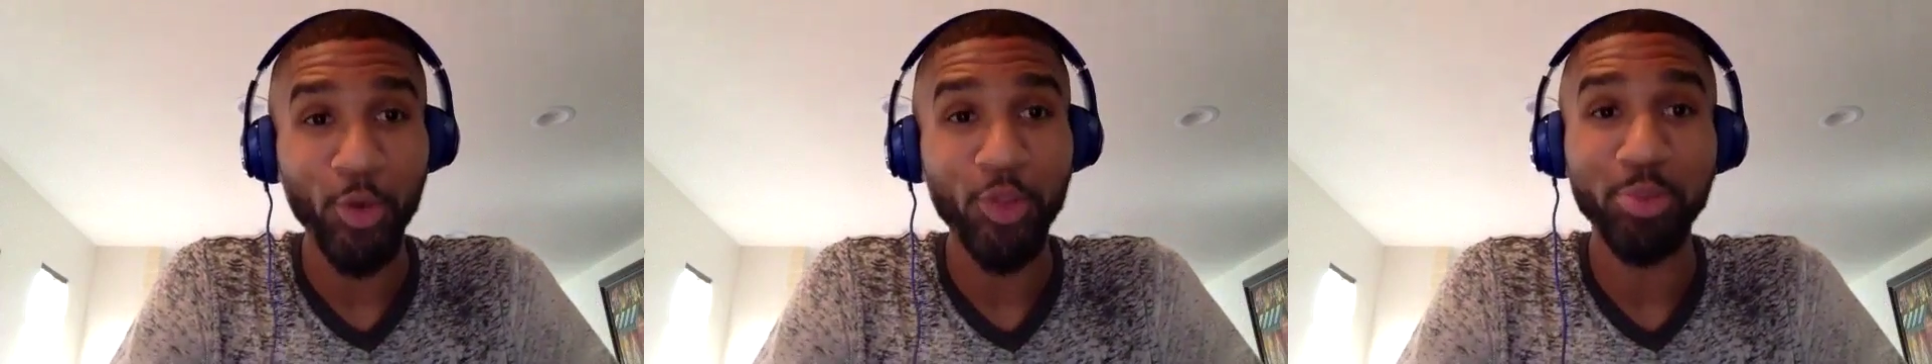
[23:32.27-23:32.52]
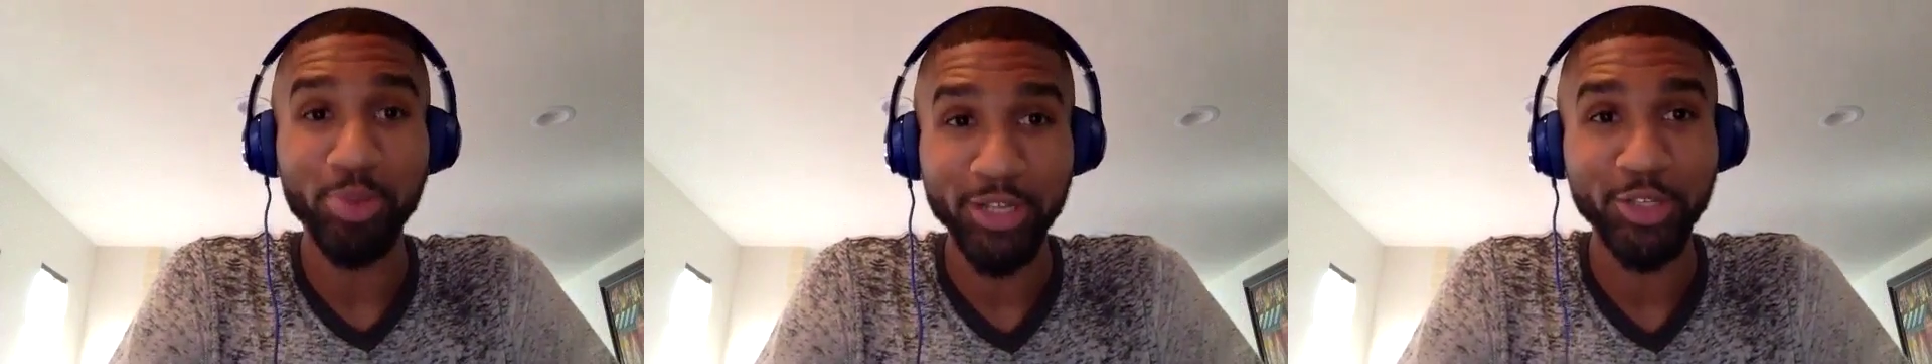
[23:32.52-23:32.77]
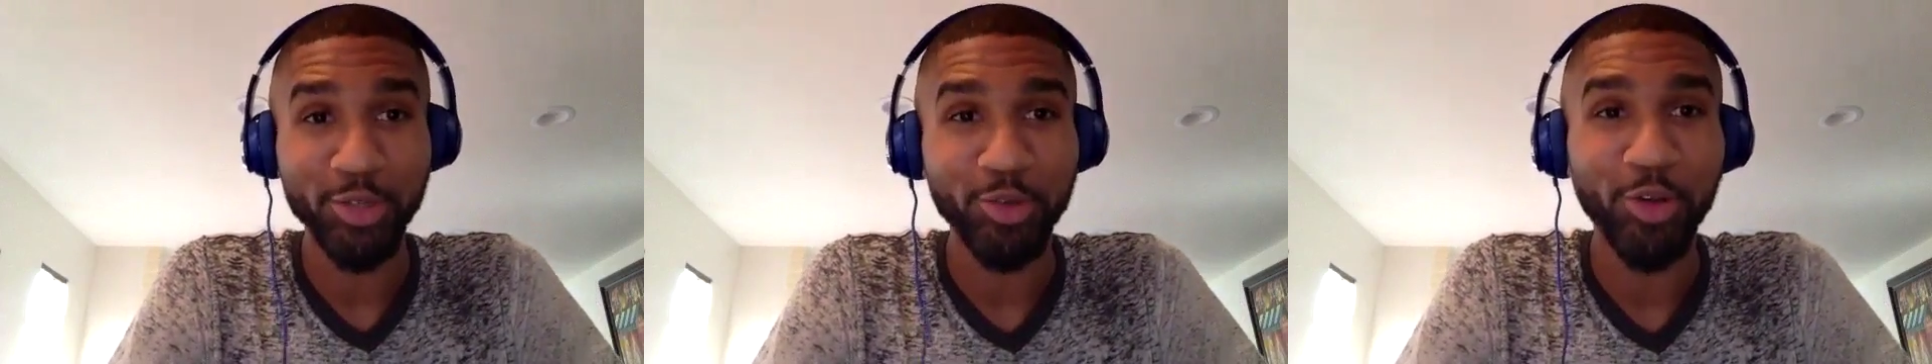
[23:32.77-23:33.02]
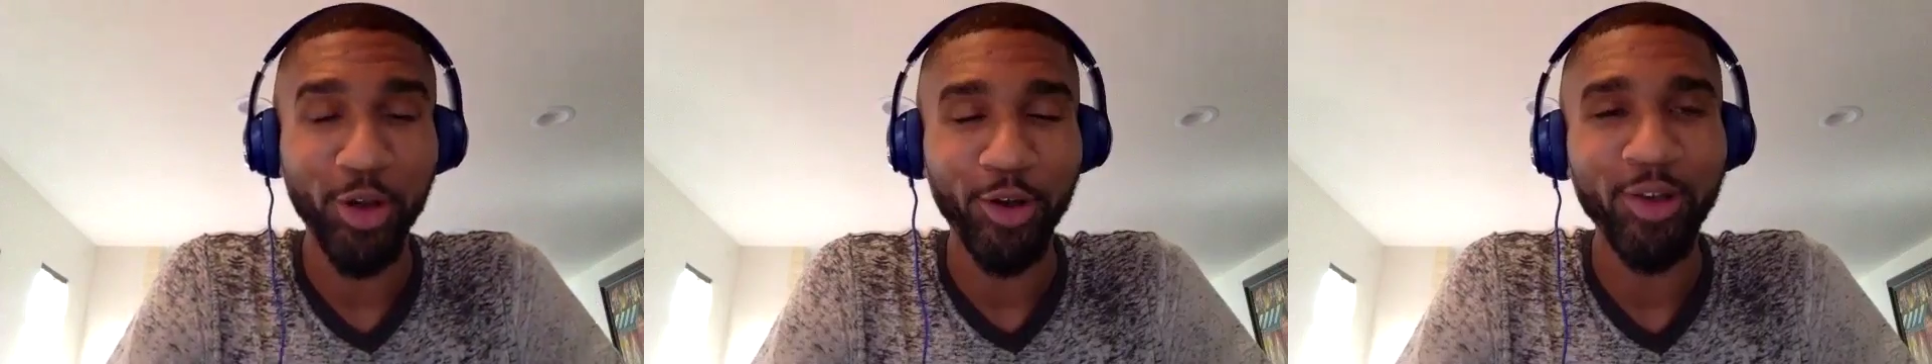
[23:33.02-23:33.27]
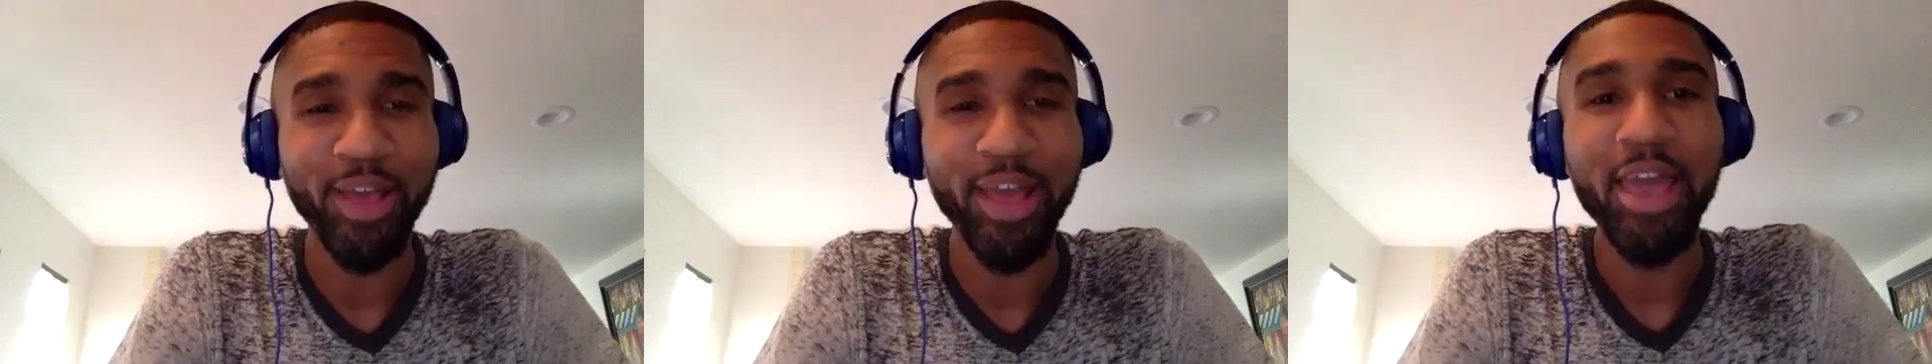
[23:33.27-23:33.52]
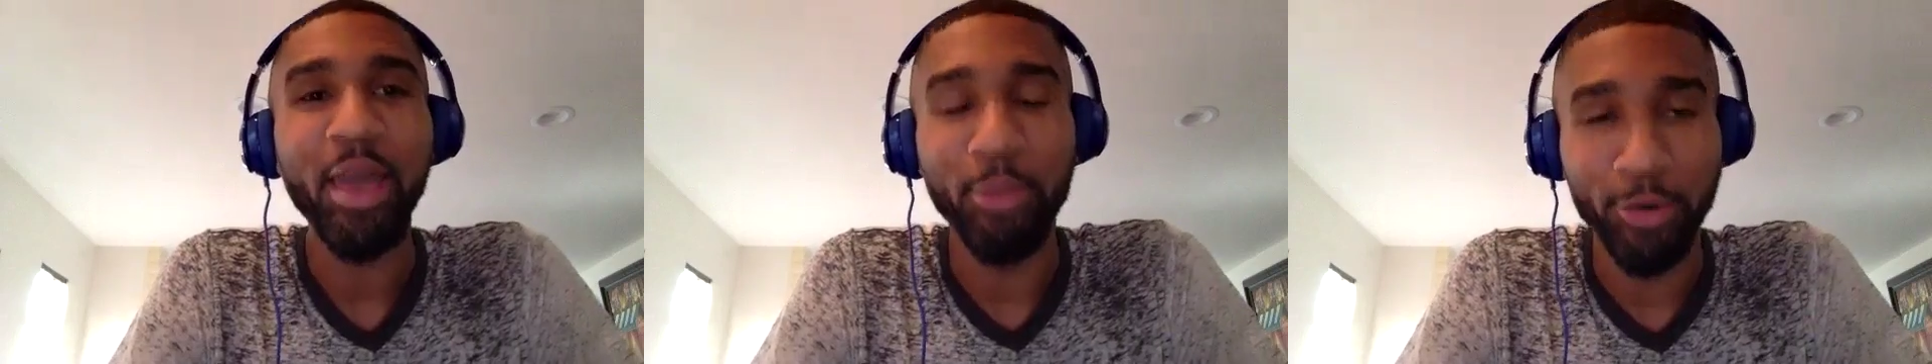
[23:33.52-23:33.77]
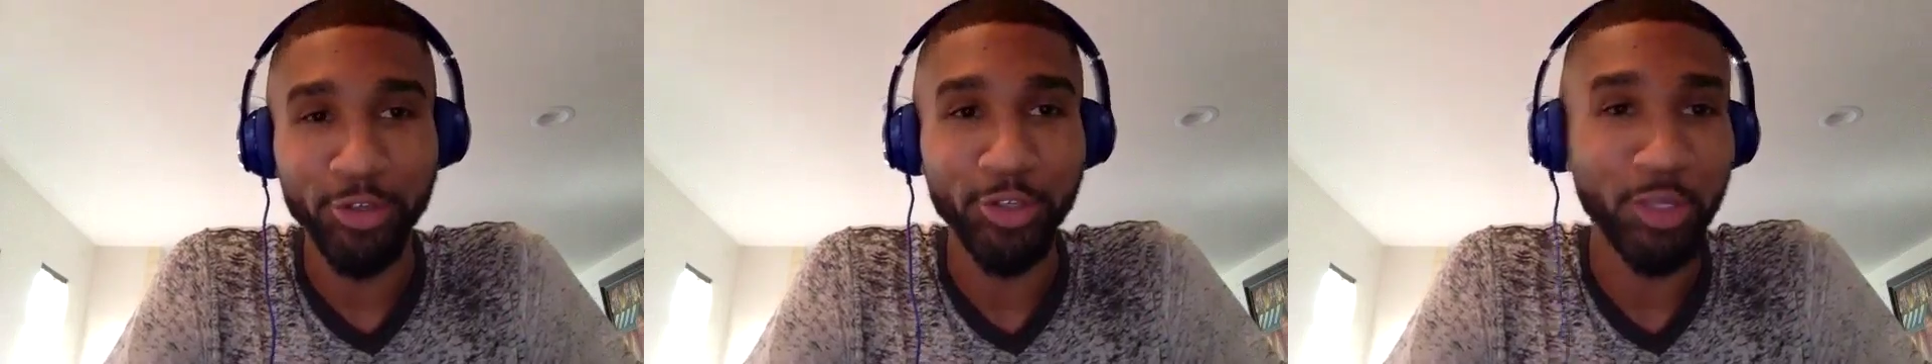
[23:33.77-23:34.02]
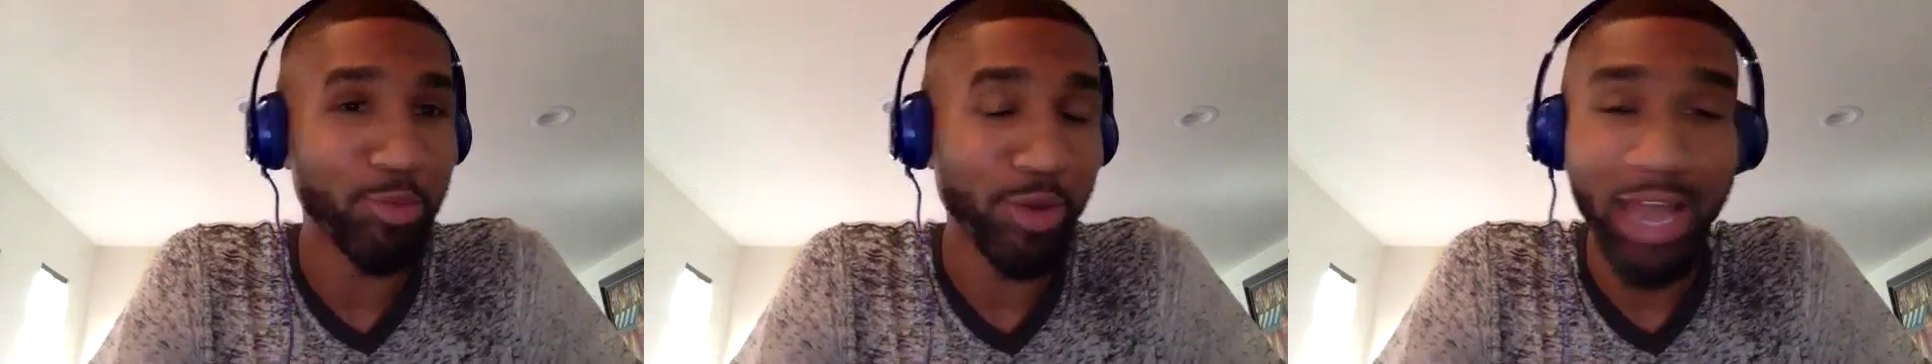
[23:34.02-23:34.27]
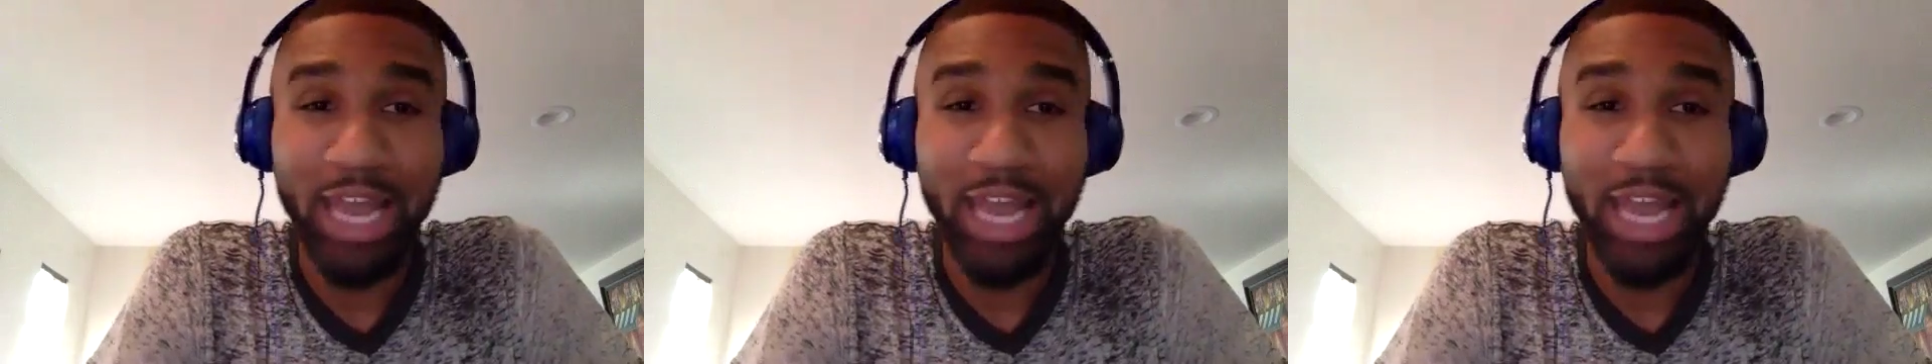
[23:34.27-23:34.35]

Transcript: the Places You'll Go and purchase this book.